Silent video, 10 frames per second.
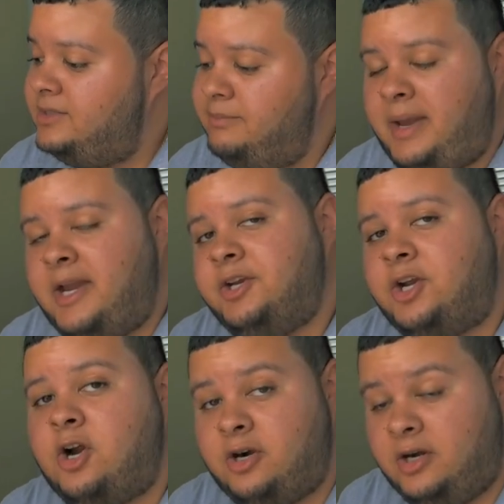back your
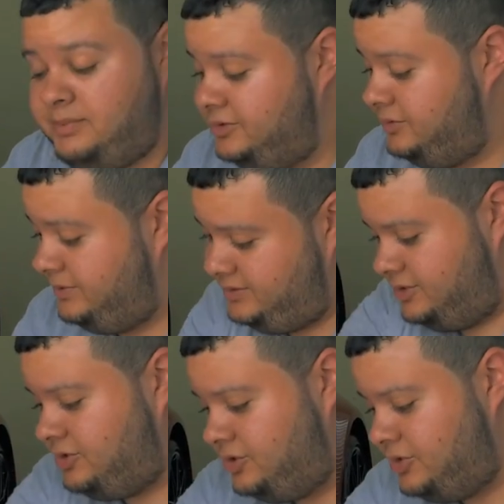car up a little bit
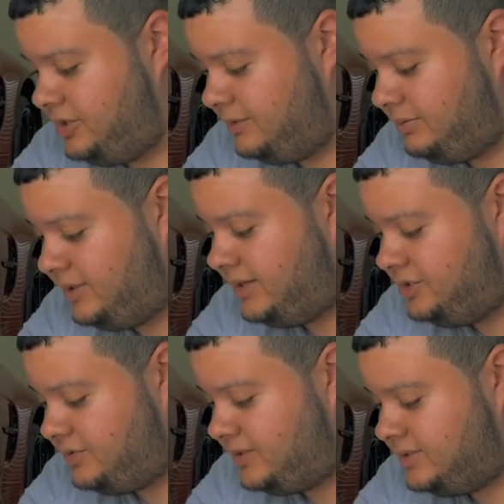so you can apply
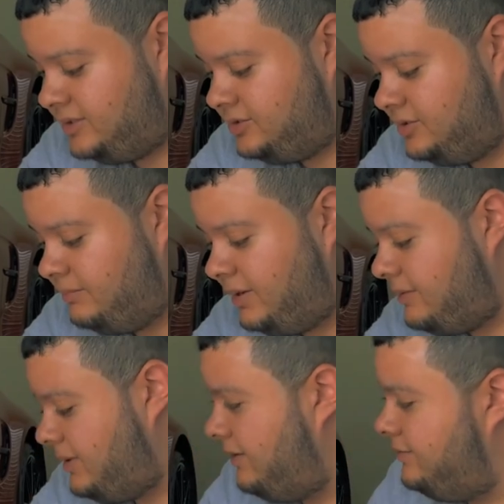dressing to the bottom
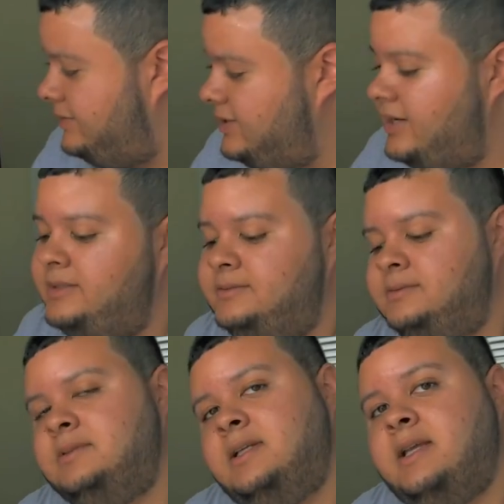half of the tire.
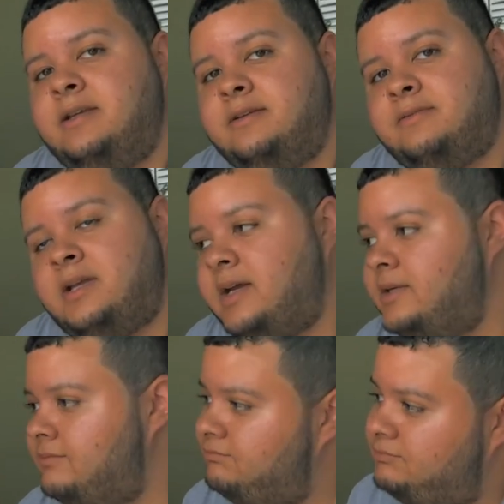If not,
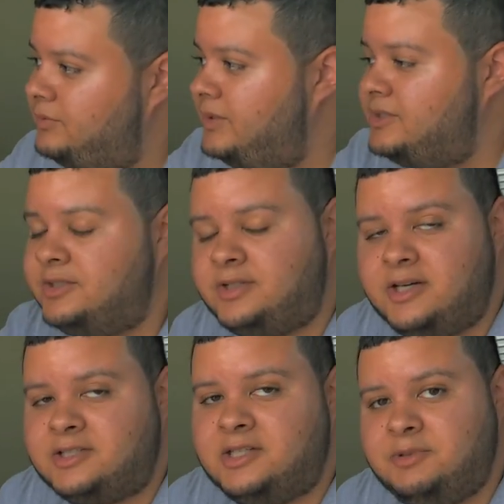the rest of your tire is
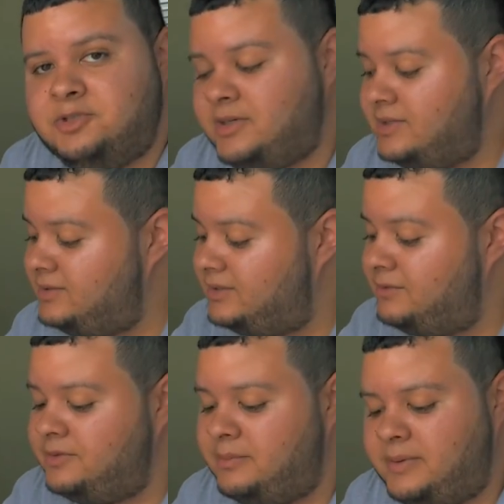going to be dressed except
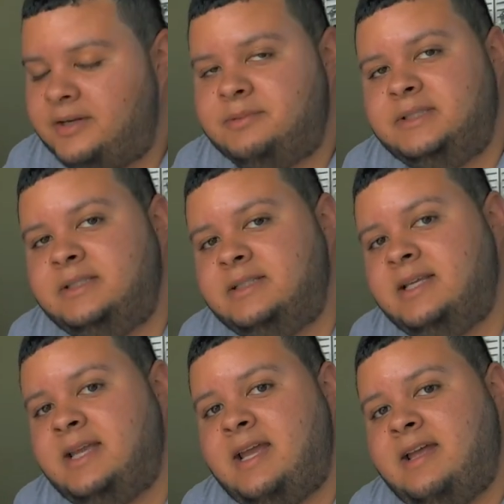for the bottom, and
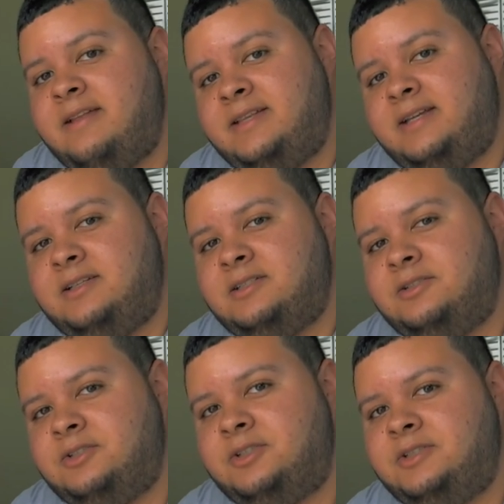that doesn't
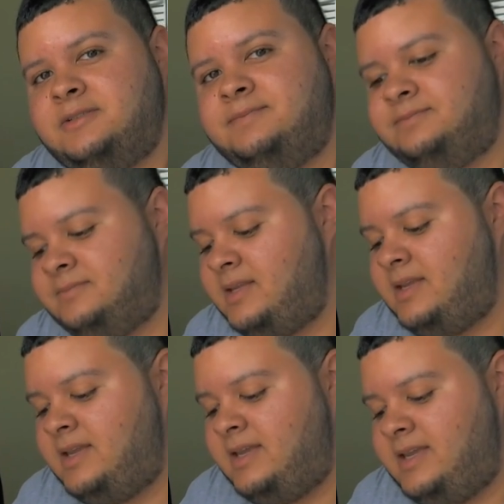look good.
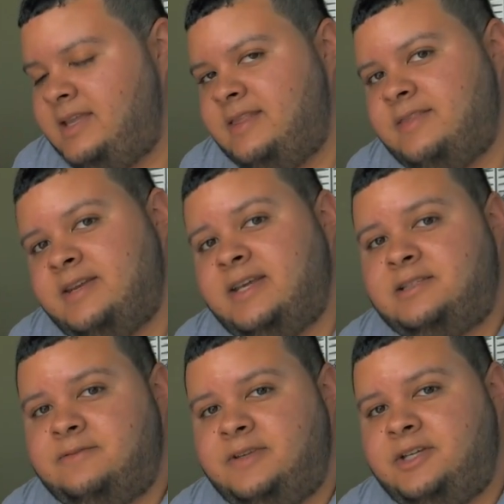In the next
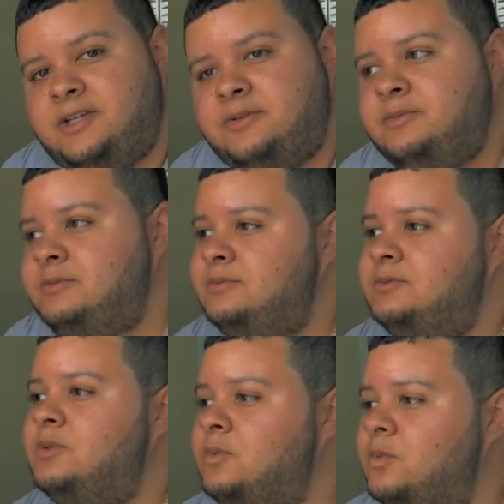video,
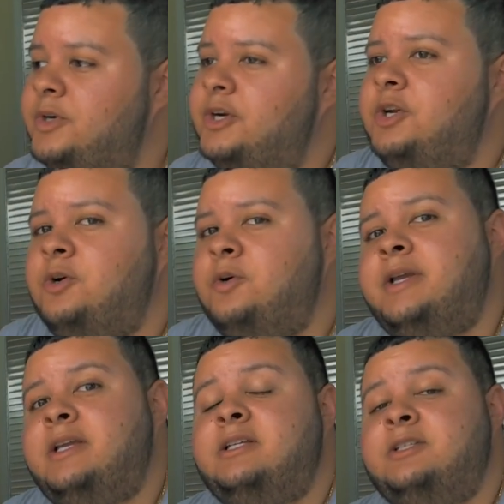we're
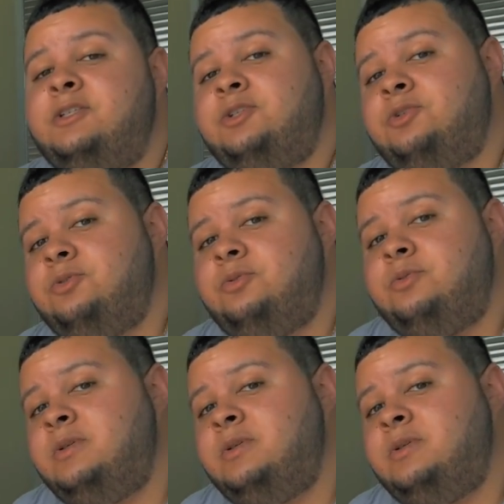going to